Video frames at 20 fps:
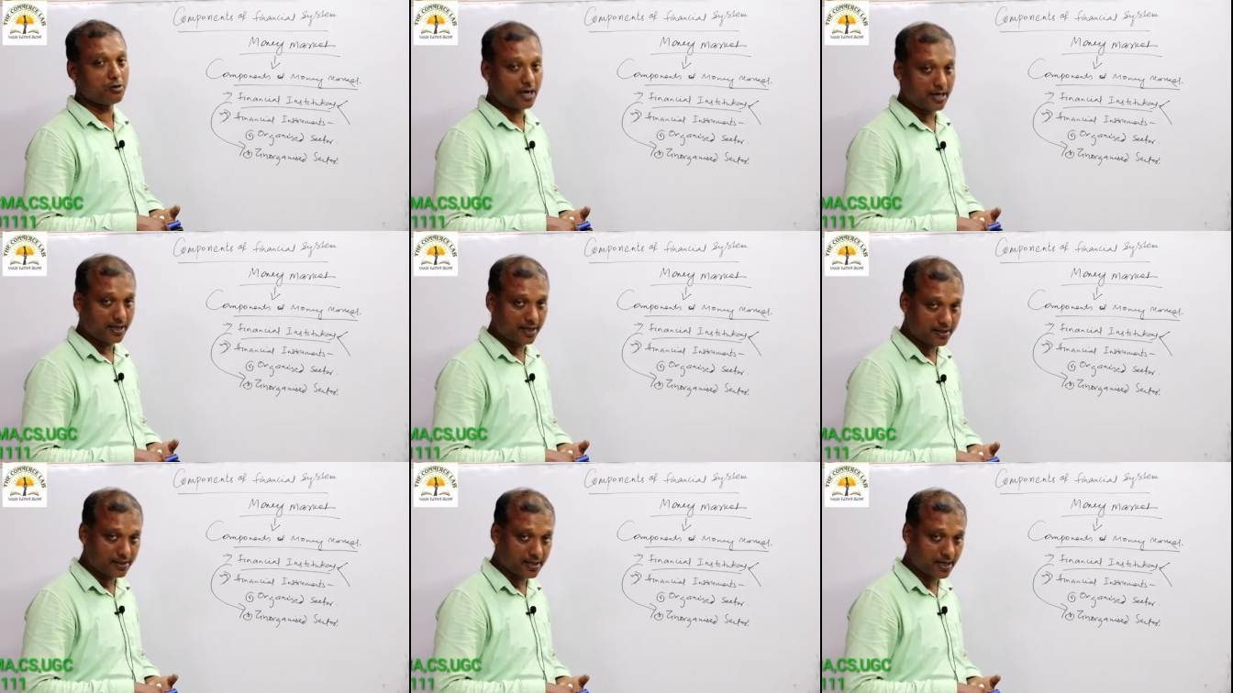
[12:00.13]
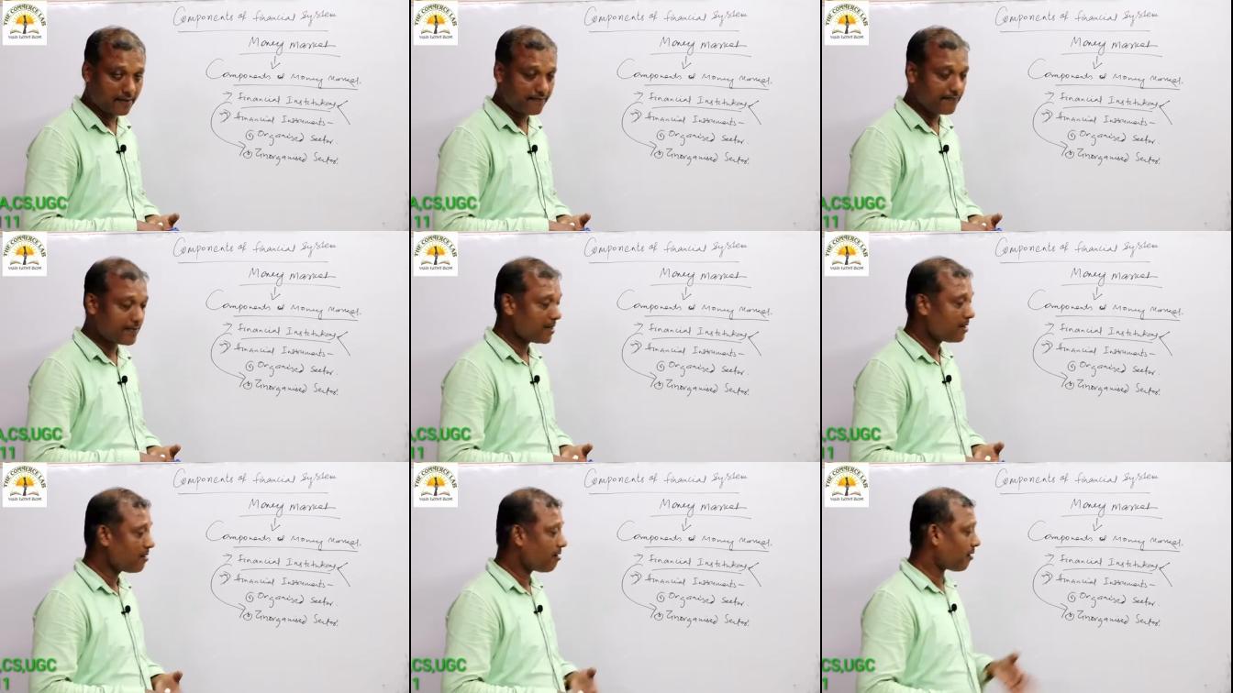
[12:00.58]
You should
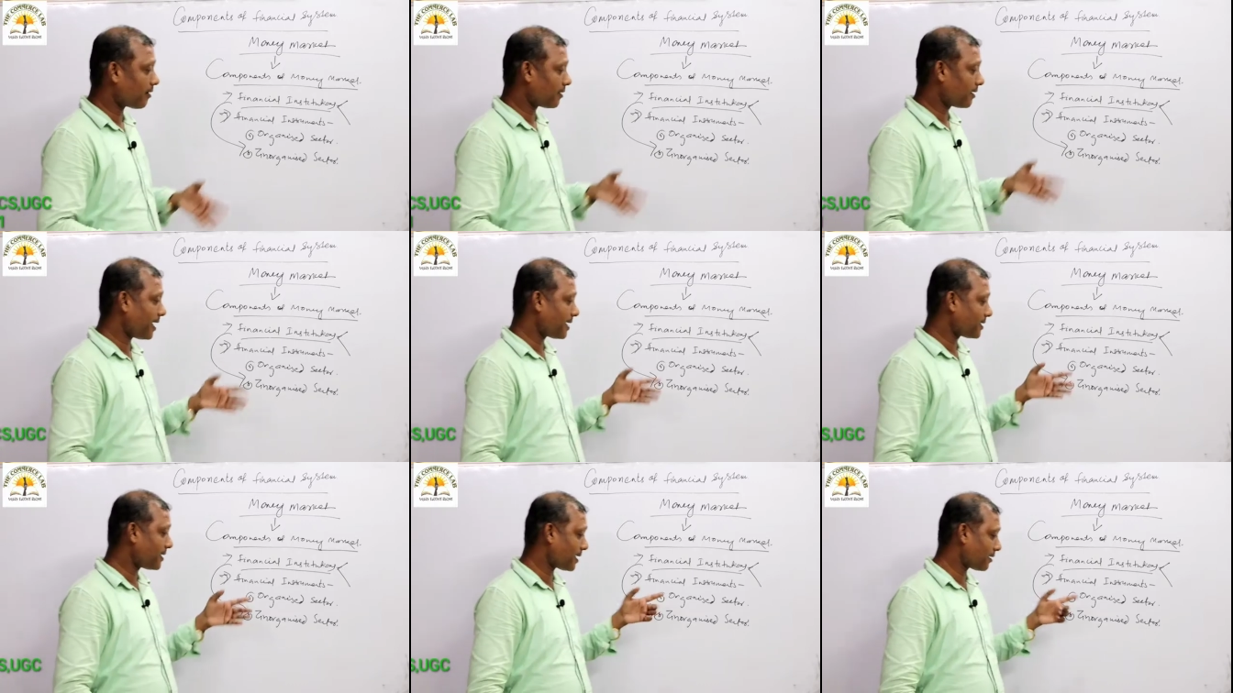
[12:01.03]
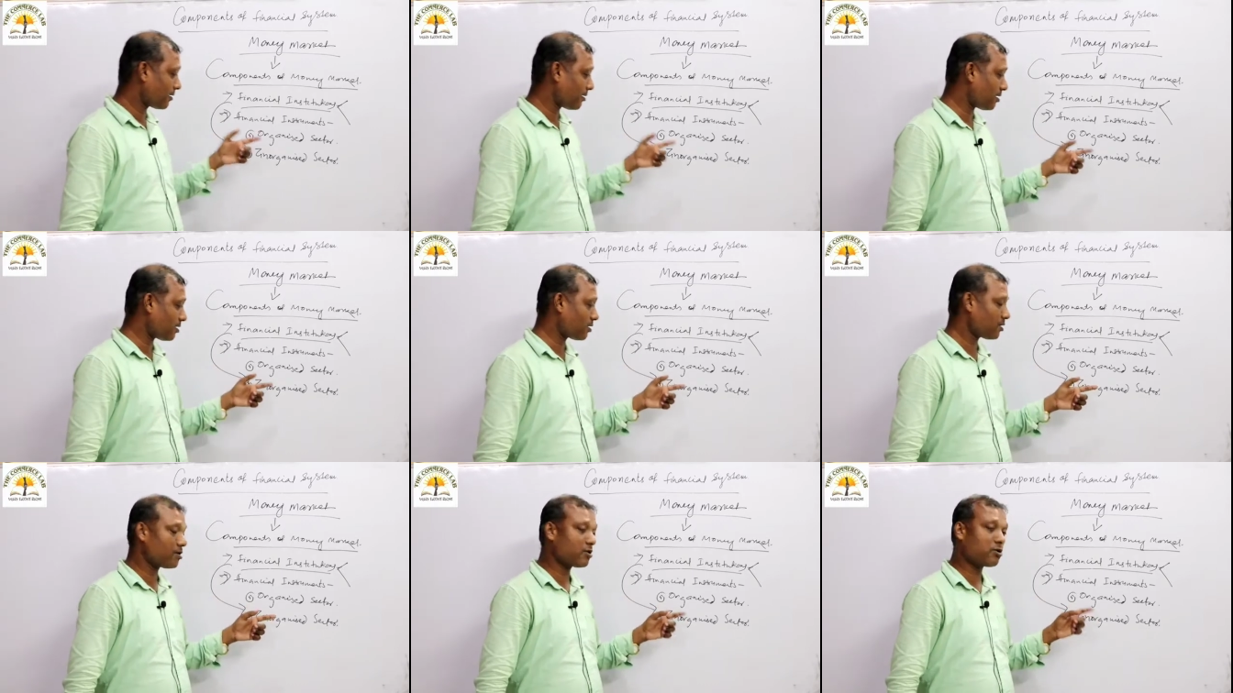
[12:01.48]
understand, organized
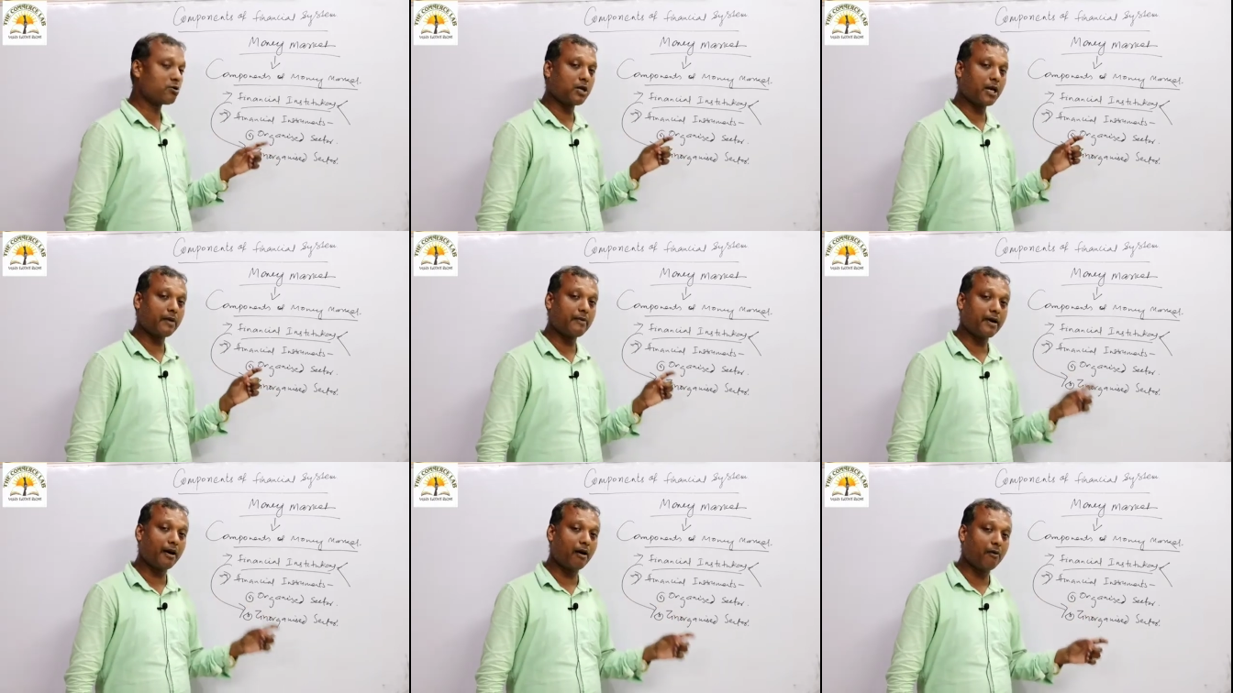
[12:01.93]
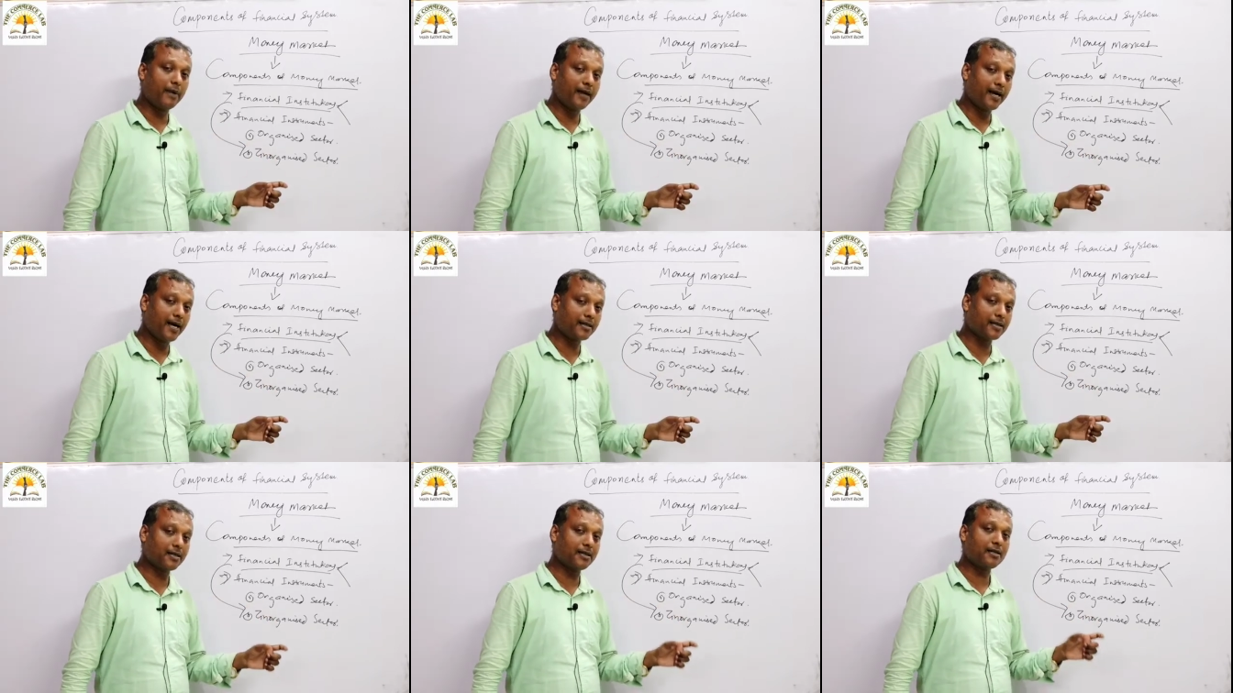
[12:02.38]
sectors should have an
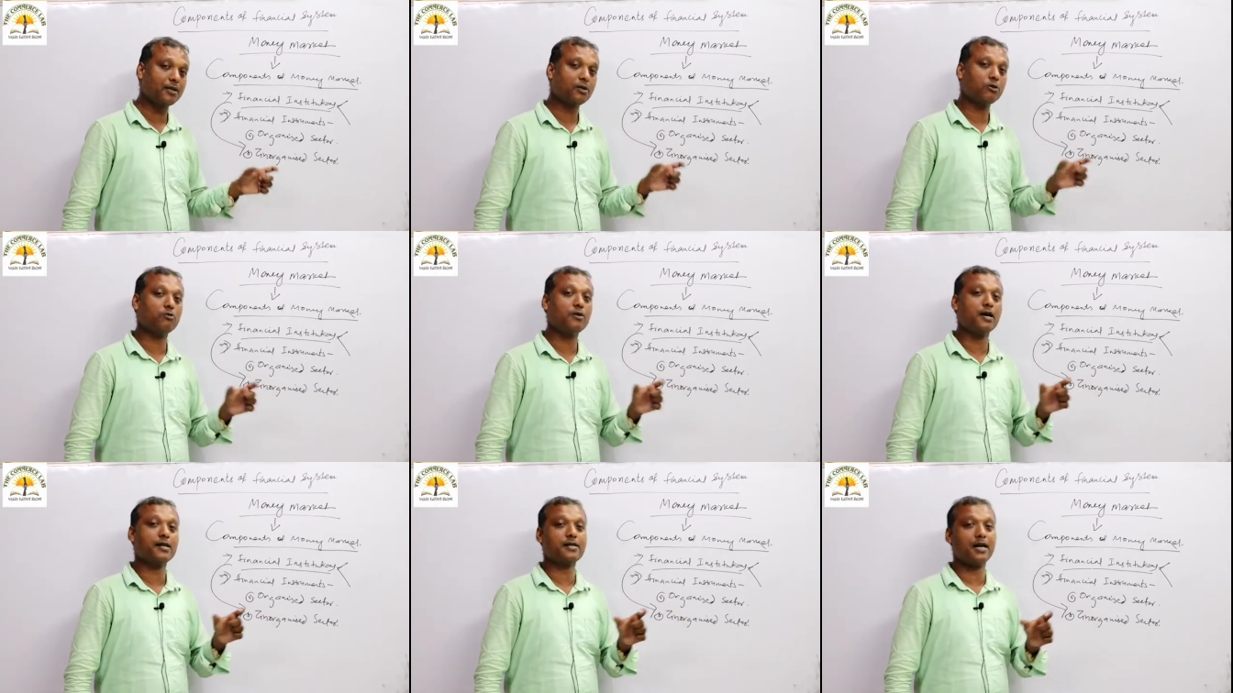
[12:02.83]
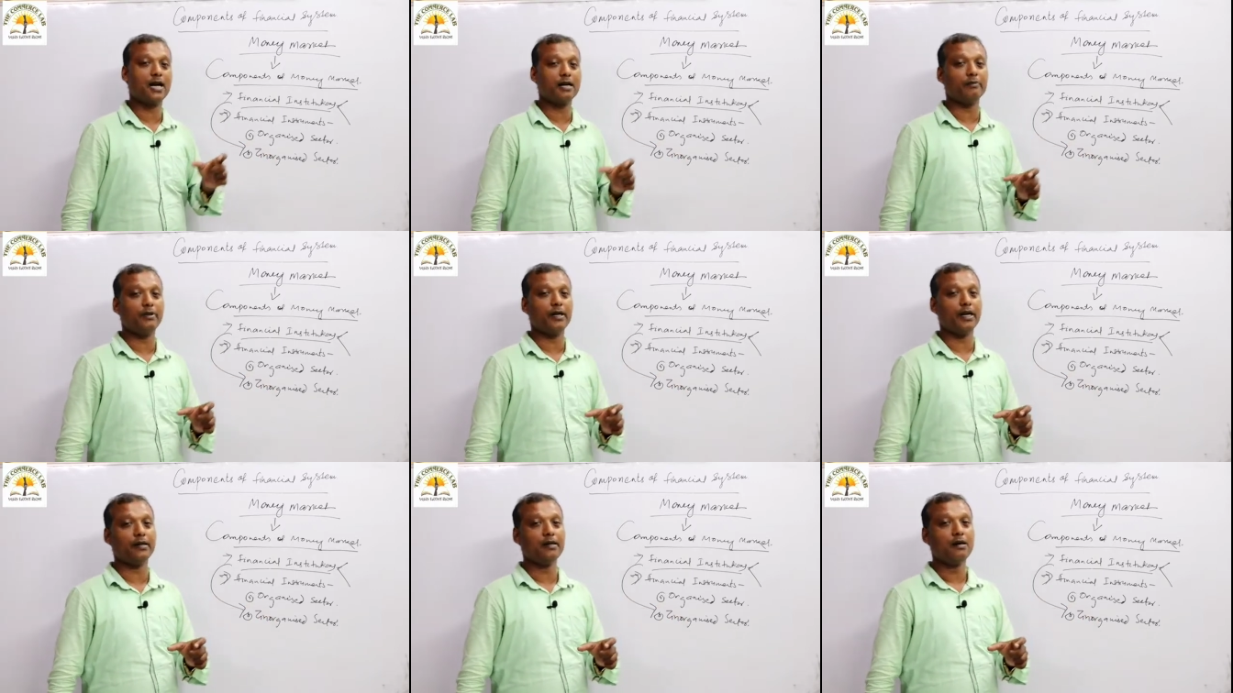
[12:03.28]
obligation towards
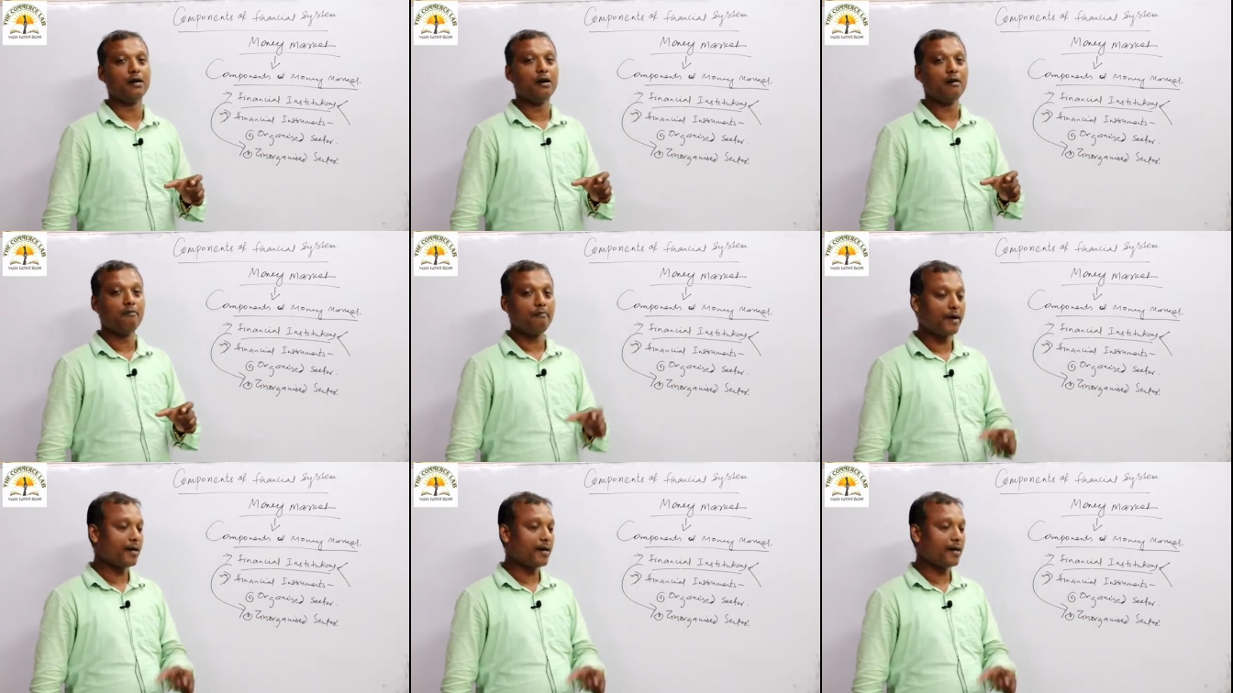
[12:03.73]
RBI.